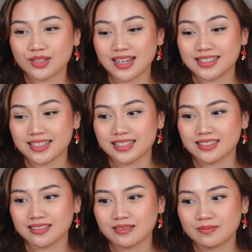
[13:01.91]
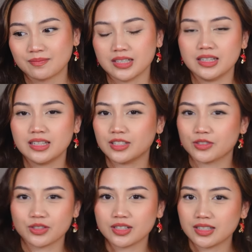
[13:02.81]
until
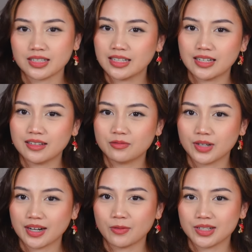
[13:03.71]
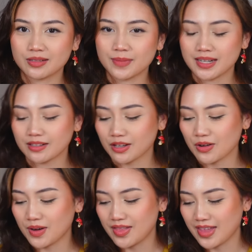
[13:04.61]
literally when I went to
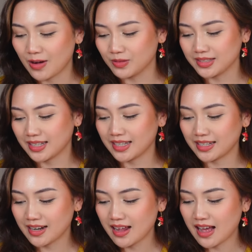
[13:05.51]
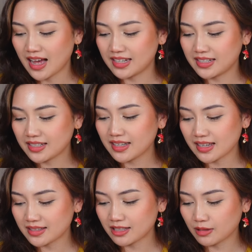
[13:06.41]
Bendigo, and that was it. I did
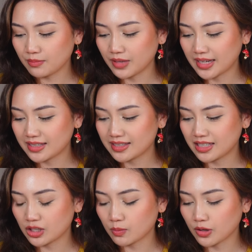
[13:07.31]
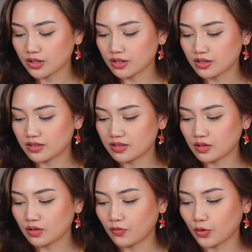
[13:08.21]
get some like stitch
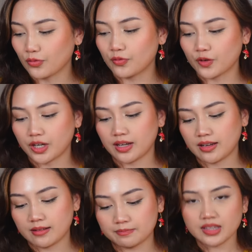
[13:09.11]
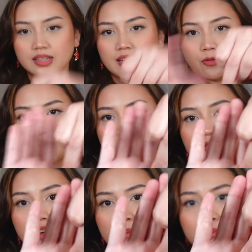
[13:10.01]
markers for free. Like whenever I'm